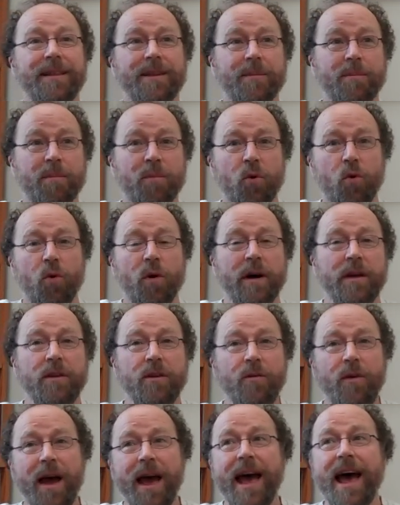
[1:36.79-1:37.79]
The more
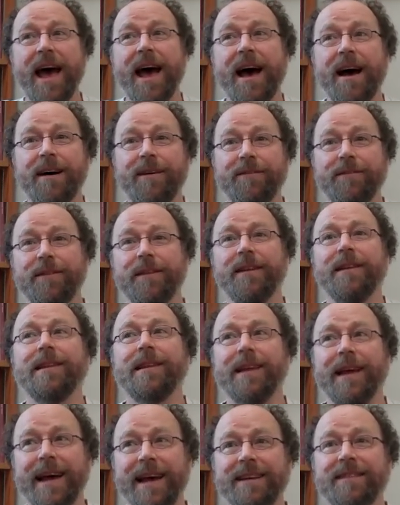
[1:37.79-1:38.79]
you have, the
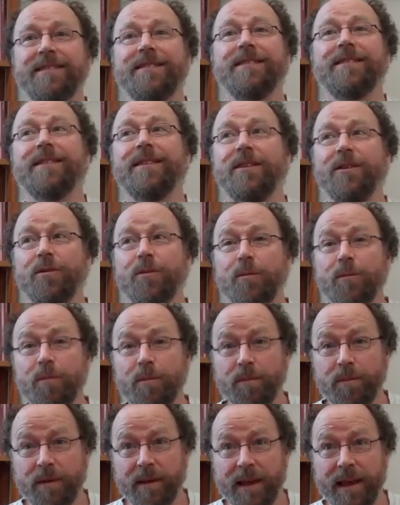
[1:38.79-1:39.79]
less you
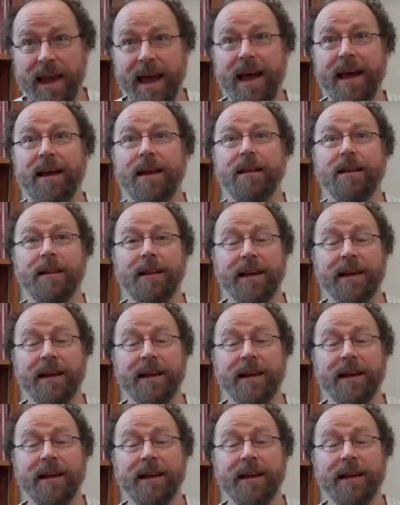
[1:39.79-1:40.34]
get,